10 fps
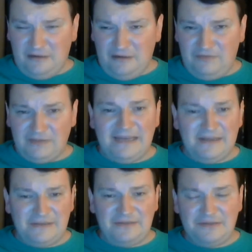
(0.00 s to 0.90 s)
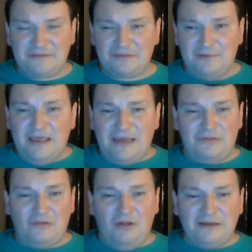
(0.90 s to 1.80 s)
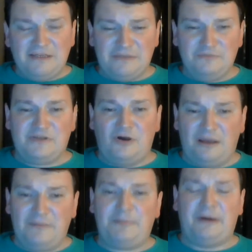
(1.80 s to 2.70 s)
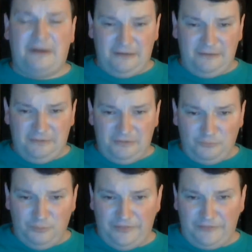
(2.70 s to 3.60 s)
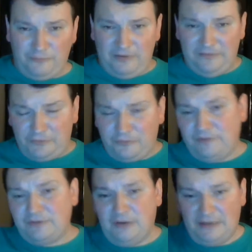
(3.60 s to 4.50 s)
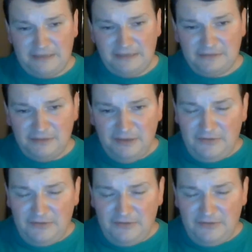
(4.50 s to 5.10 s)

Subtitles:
legacy system, as long as it was on par with running the current content?